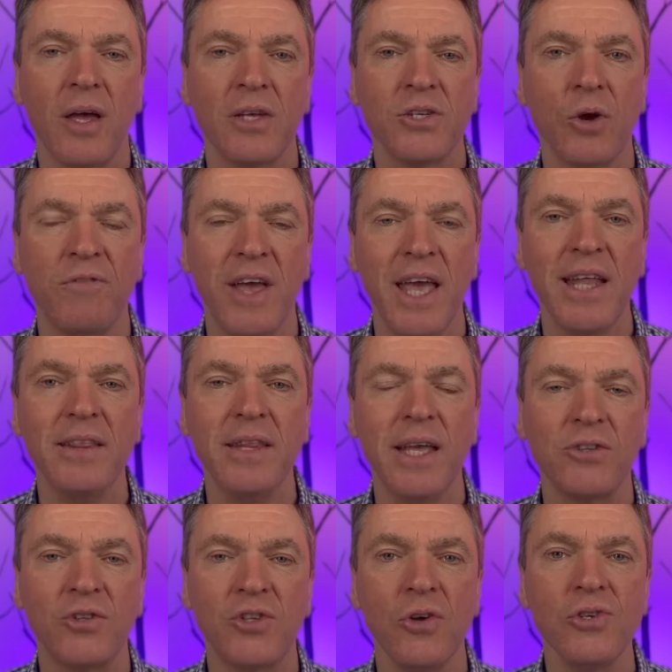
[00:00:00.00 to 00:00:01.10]
So if
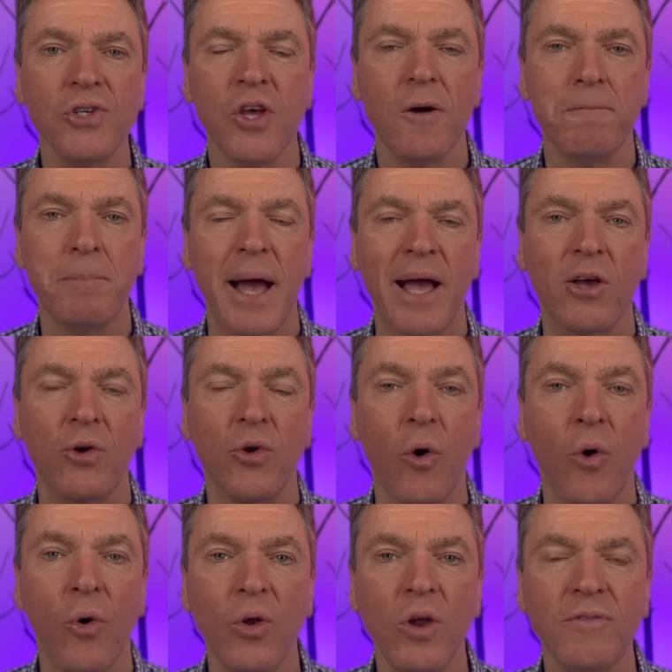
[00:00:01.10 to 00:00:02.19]
India does cut back on
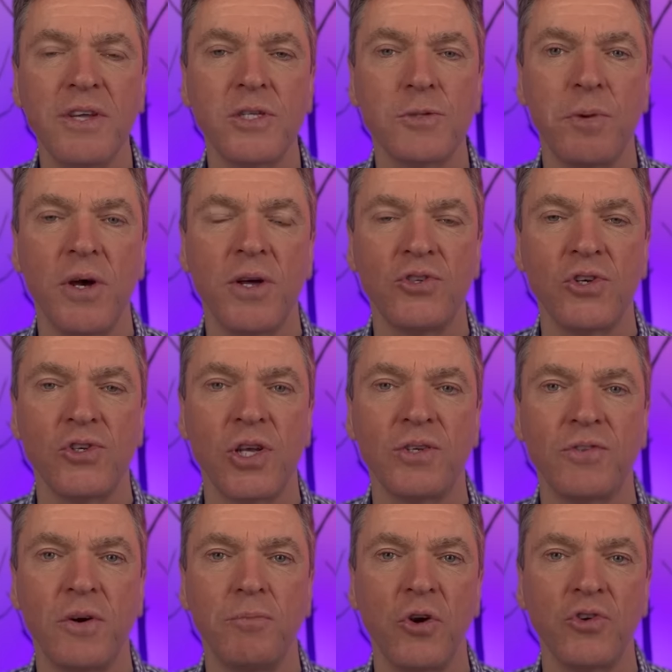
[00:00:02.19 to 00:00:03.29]
all of its purchases
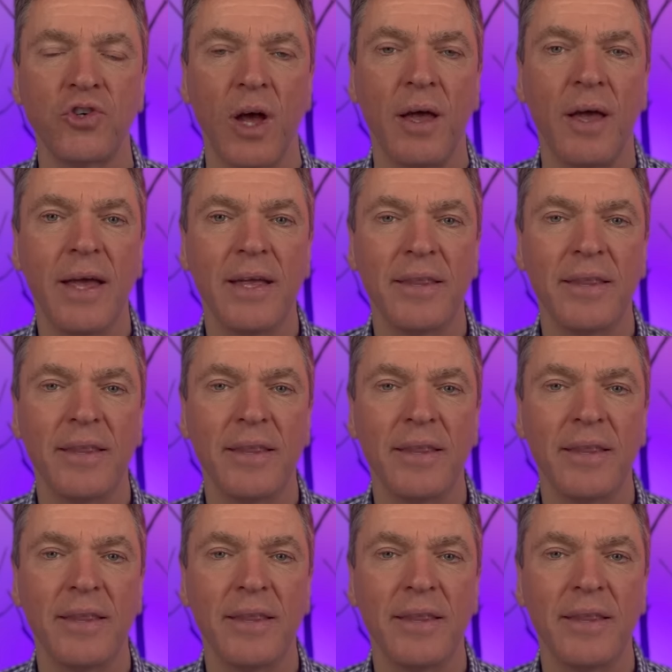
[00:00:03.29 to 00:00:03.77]
from Russia,